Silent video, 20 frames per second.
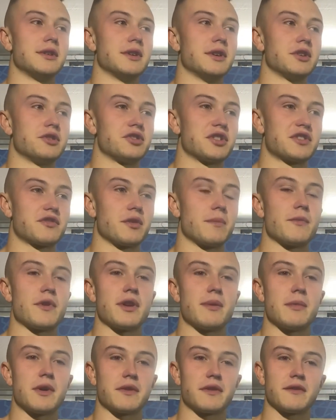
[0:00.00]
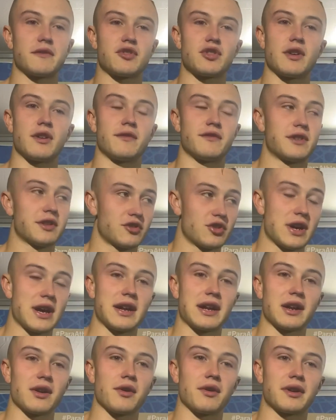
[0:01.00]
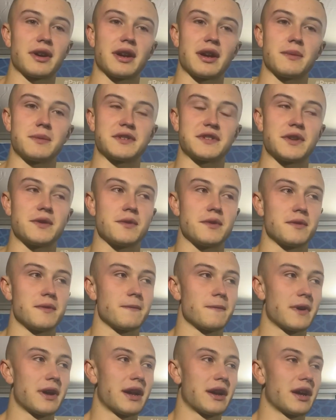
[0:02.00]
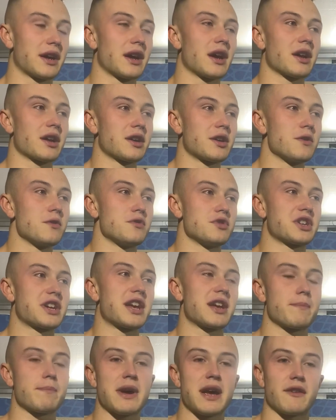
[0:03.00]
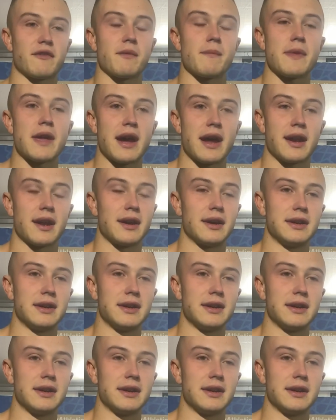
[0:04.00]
just from the amount of the training load that I was doing, and I got a huge kickback from that